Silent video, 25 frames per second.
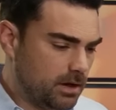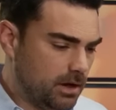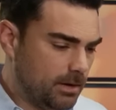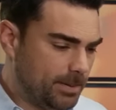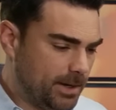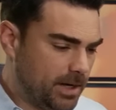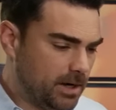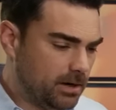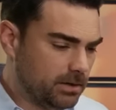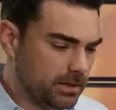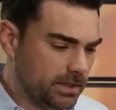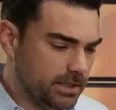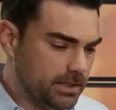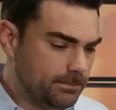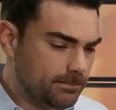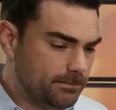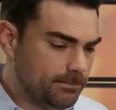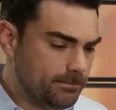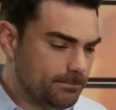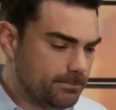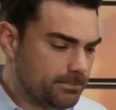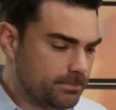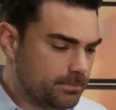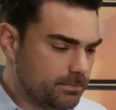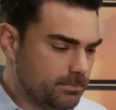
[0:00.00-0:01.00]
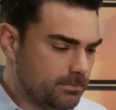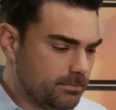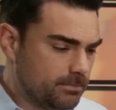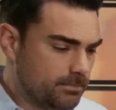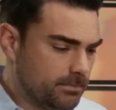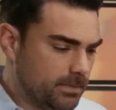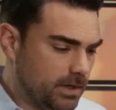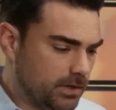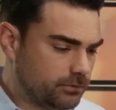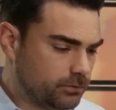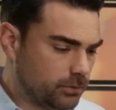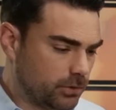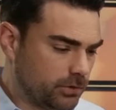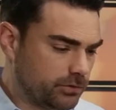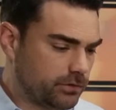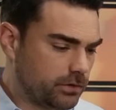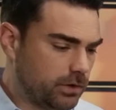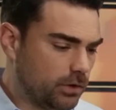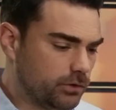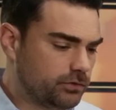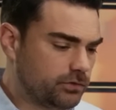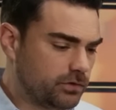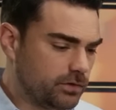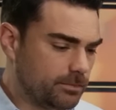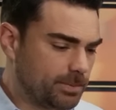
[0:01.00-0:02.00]
Apparently, a source
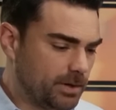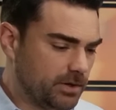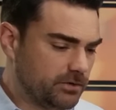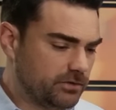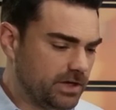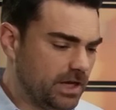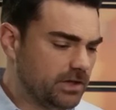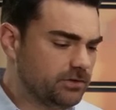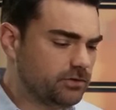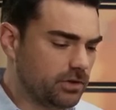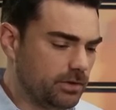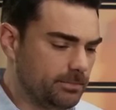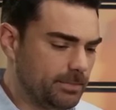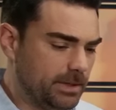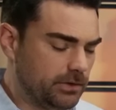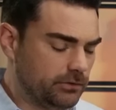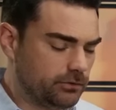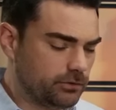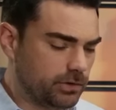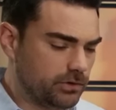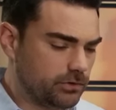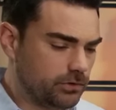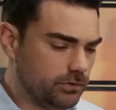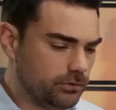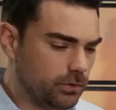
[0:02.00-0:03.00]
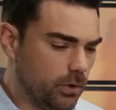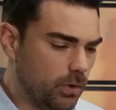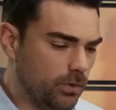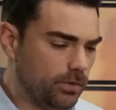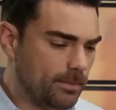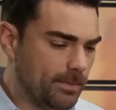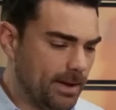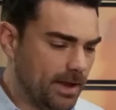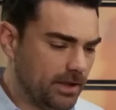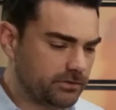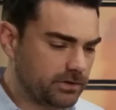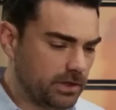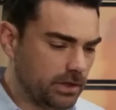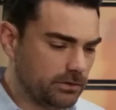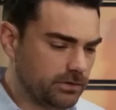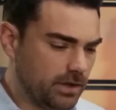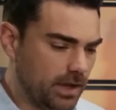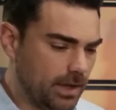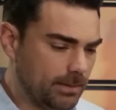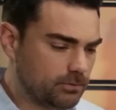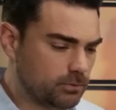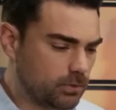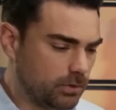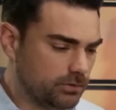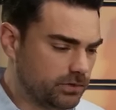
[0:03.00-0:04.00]
close to the presidential administration told the Moscow
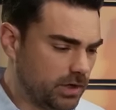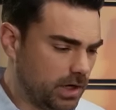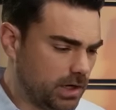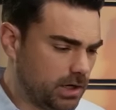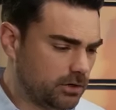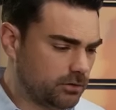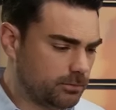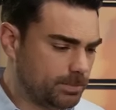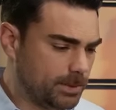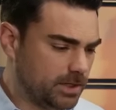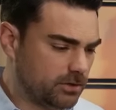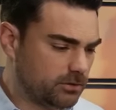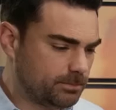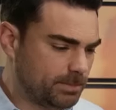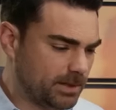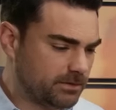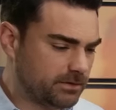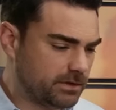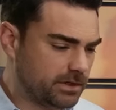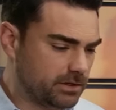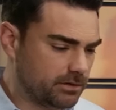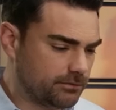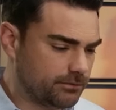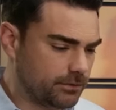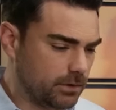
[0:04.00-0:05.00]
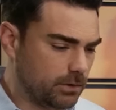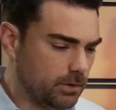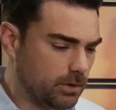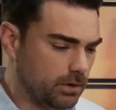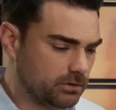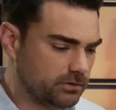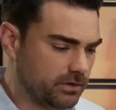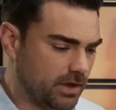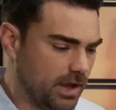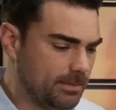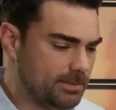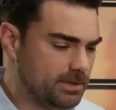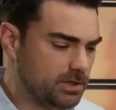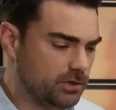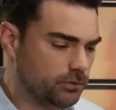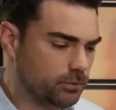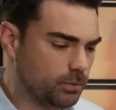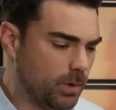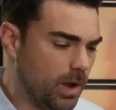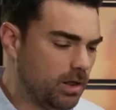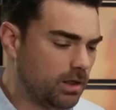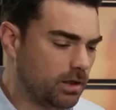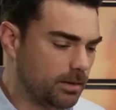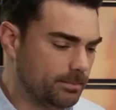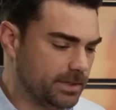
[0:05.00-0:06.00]
Times, quote, Tucker has been expected here for a long time. He is
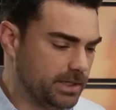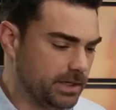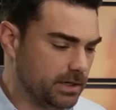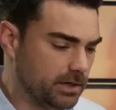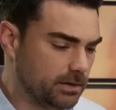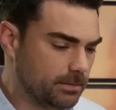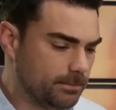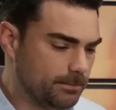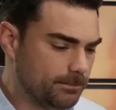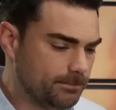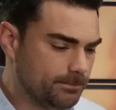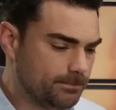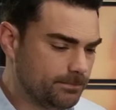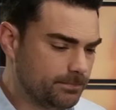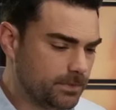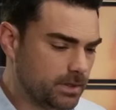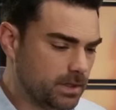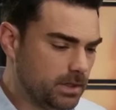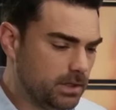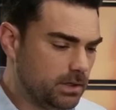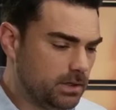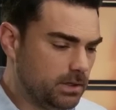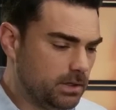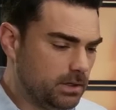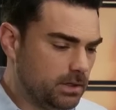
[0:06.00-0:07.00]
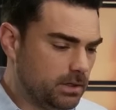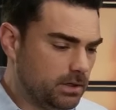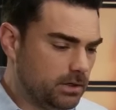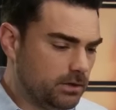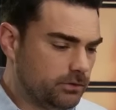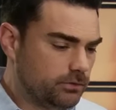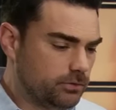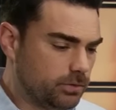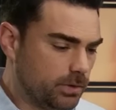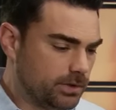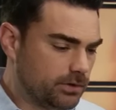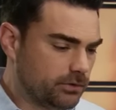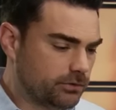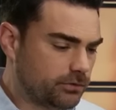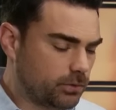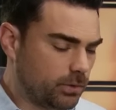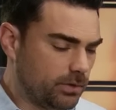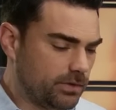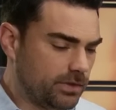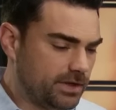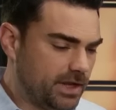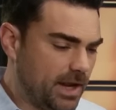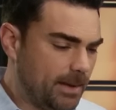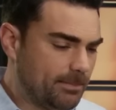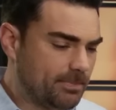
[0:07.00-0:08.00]
welcome here. To
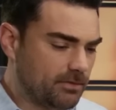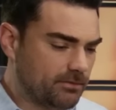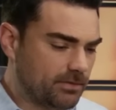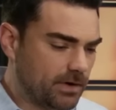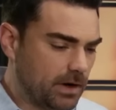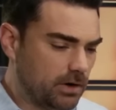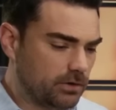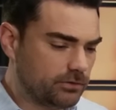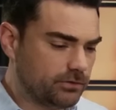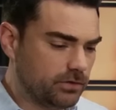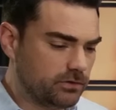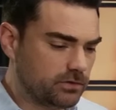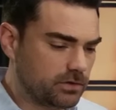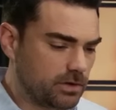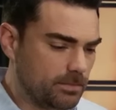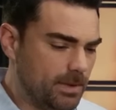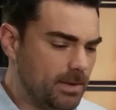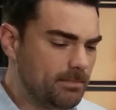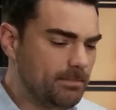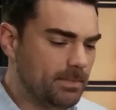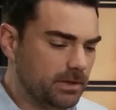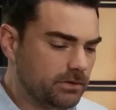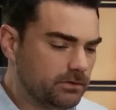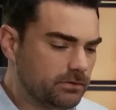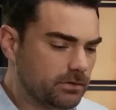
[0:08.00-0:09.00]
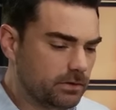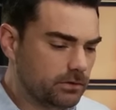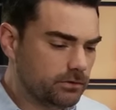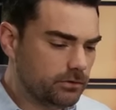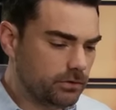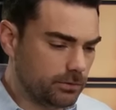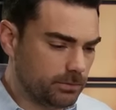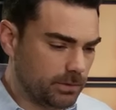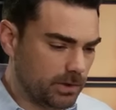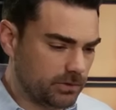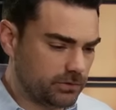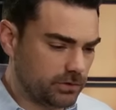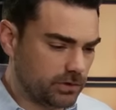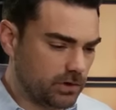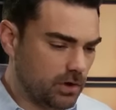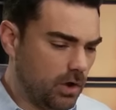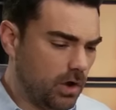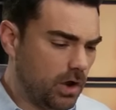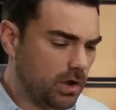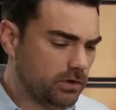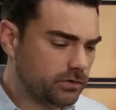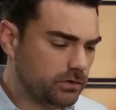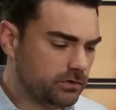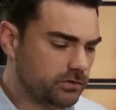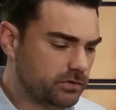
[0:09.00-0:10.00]
underscore the depth of Carlson's commitment to the Russian
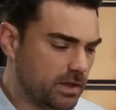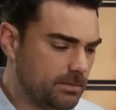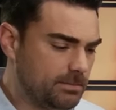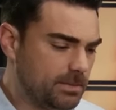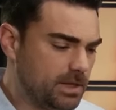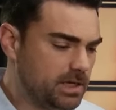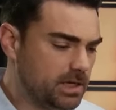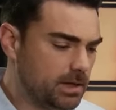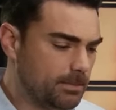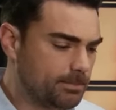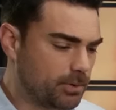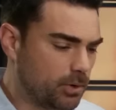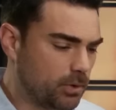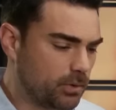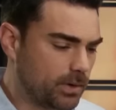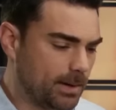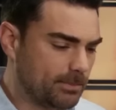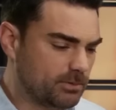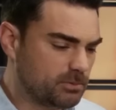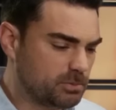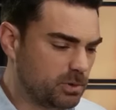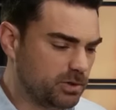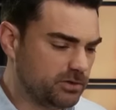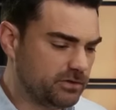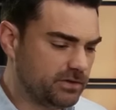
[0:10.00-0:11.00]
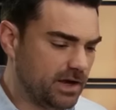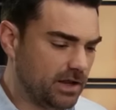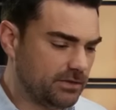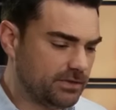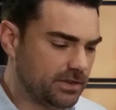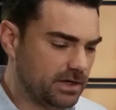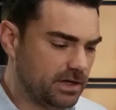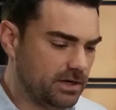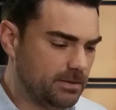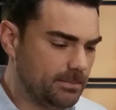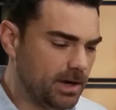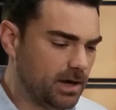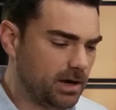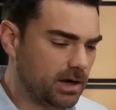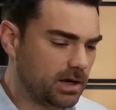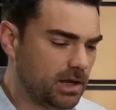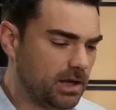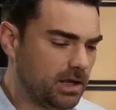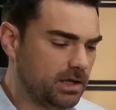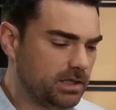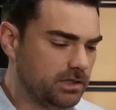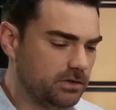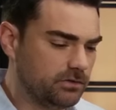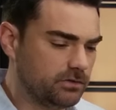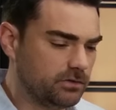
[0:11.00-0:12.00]
cause, state media programs pointed out that in
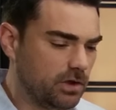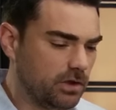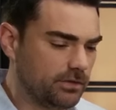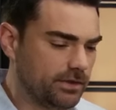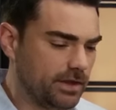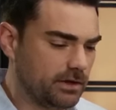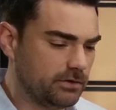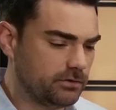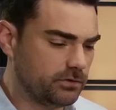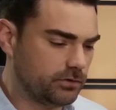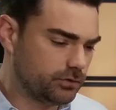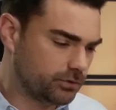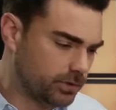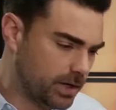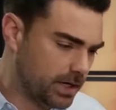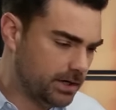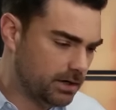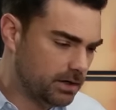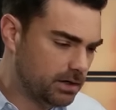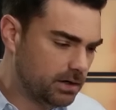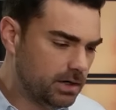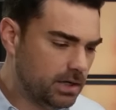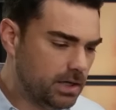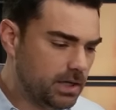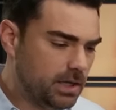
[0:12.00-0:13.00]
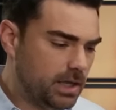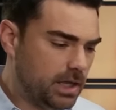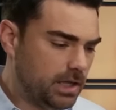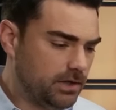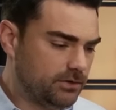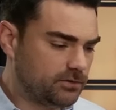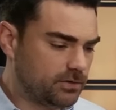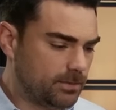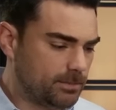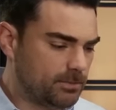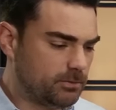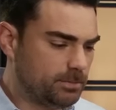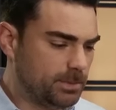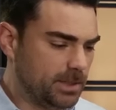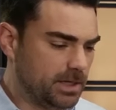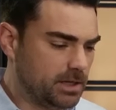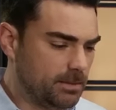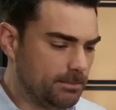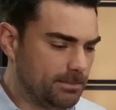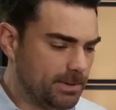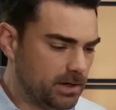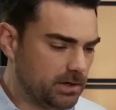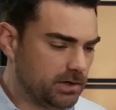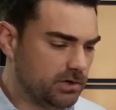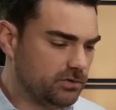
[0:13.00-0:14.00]
America, he's called out as a traitor, and his trip is being
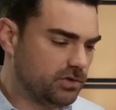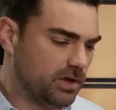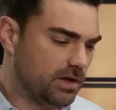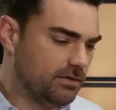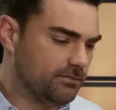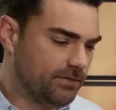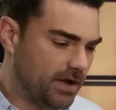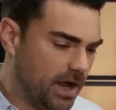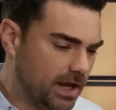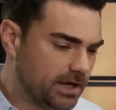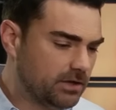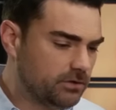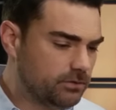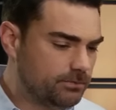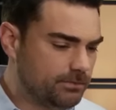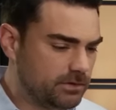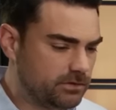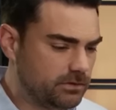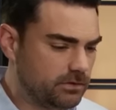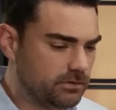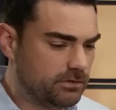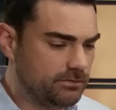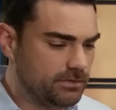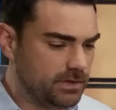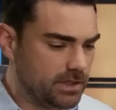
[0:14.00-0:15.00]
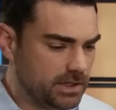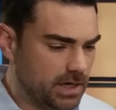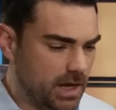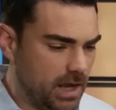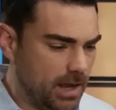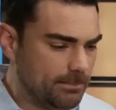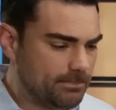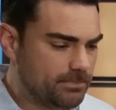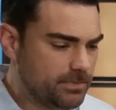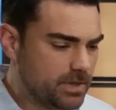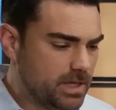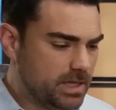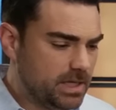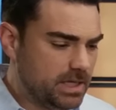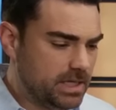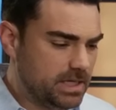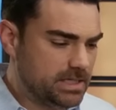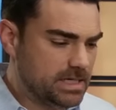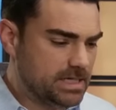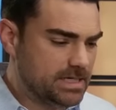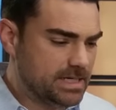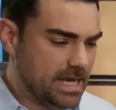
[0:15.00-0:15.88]
compared to Jane Fonda's visit to Vietnam in